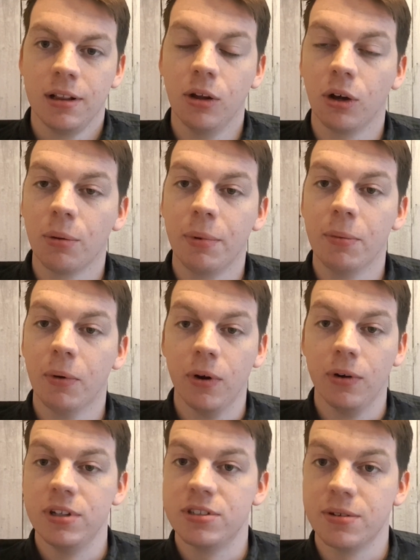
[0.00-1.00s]
look a bit
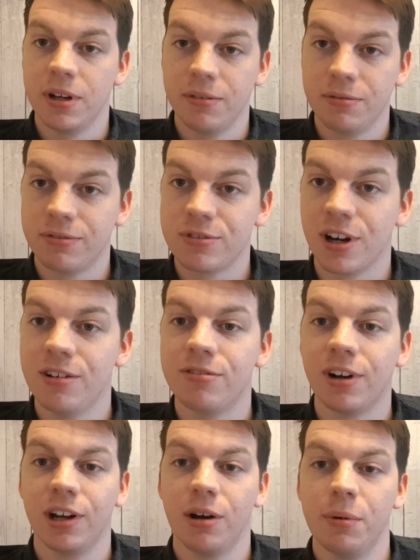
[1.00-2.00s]
more into it, try
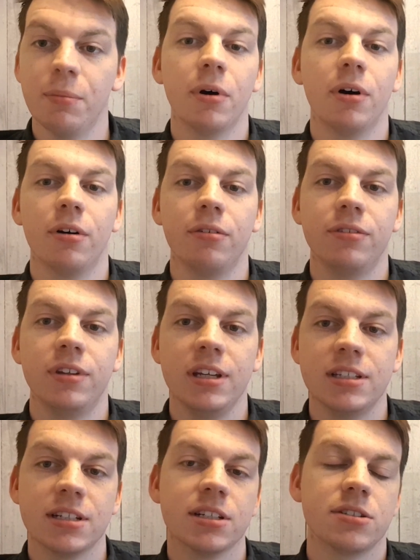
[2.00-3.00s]
and find out a bit more
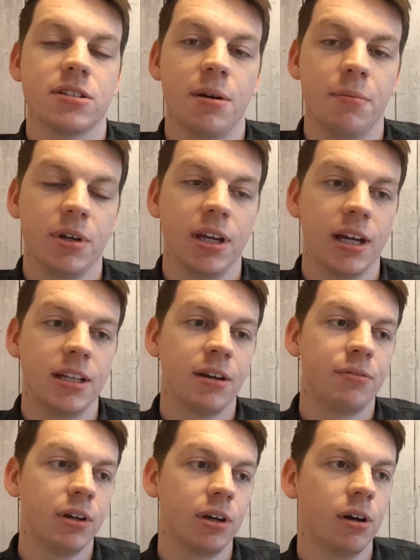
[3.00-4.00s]
details from them. But yeah,
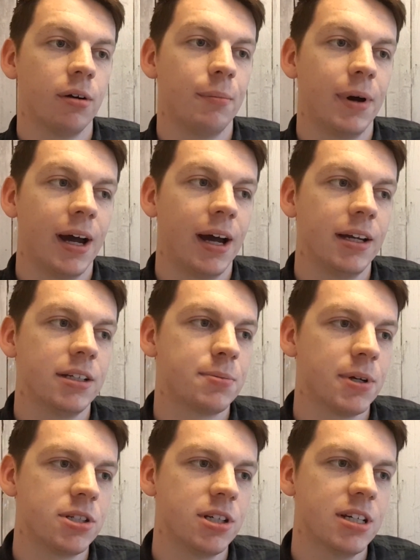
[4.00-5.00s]
definitely caught my eye,
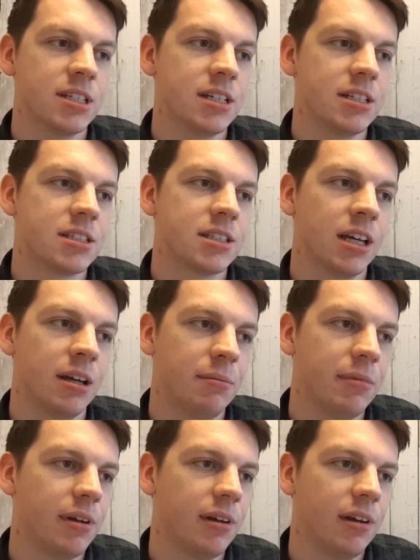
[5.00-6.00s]
especially as it's
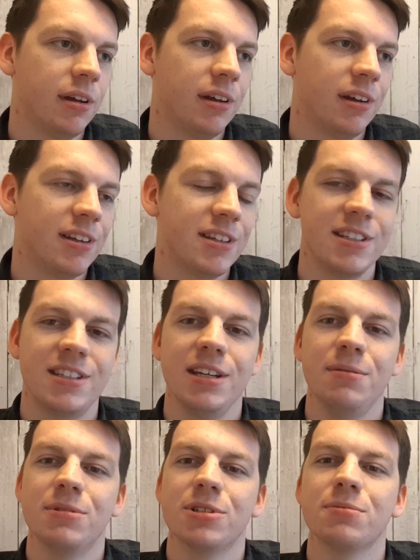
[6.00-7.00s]

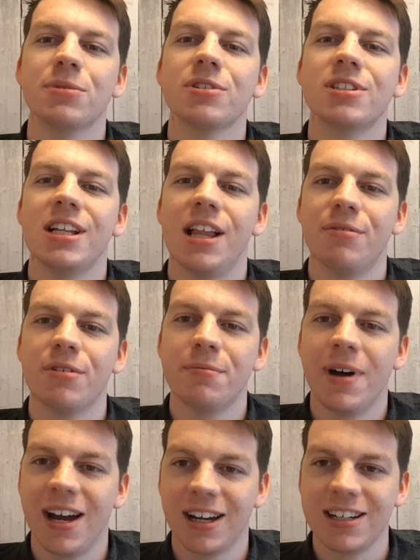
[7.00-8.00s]
deemed as multi-level
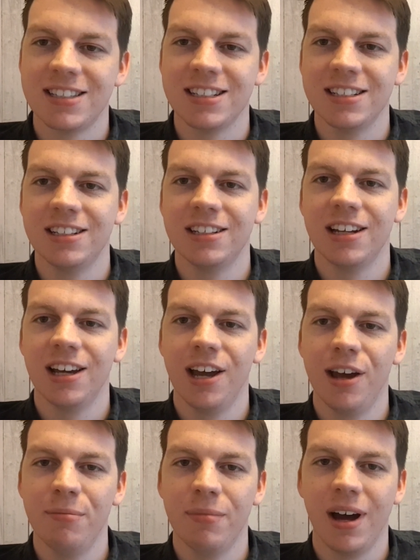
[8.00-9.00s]
marketing.
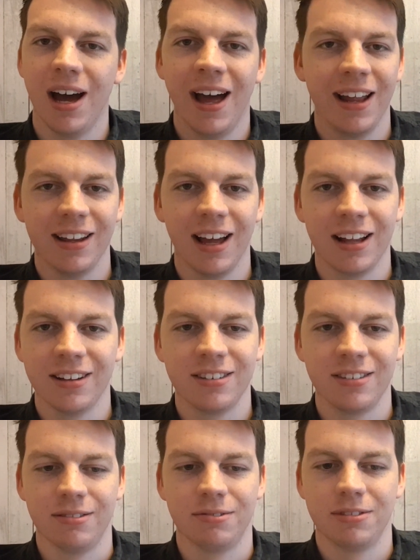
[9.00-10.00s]
I
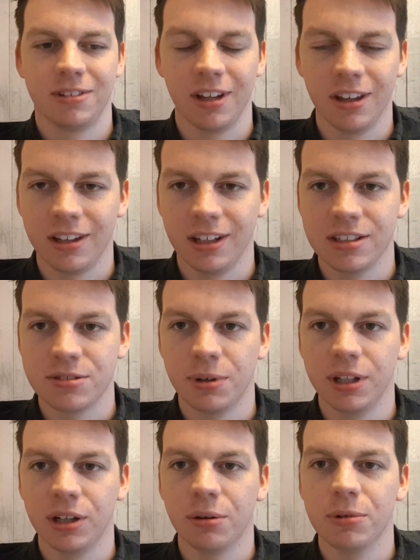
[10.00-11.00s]
don't think it's
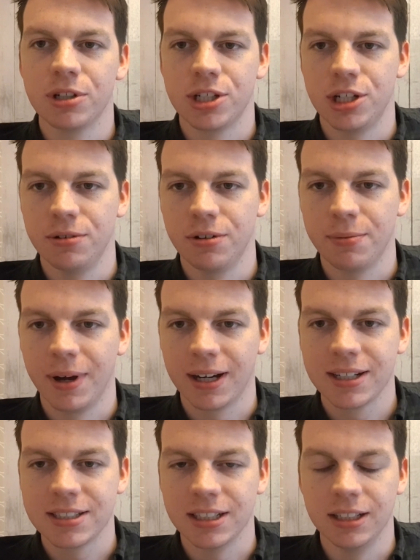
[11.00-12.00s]
really got much to do with
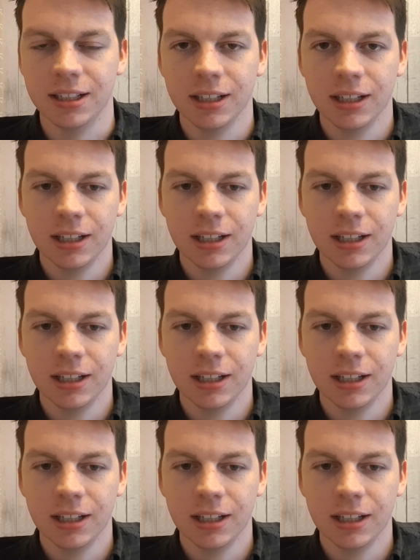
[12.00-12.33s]
marketing.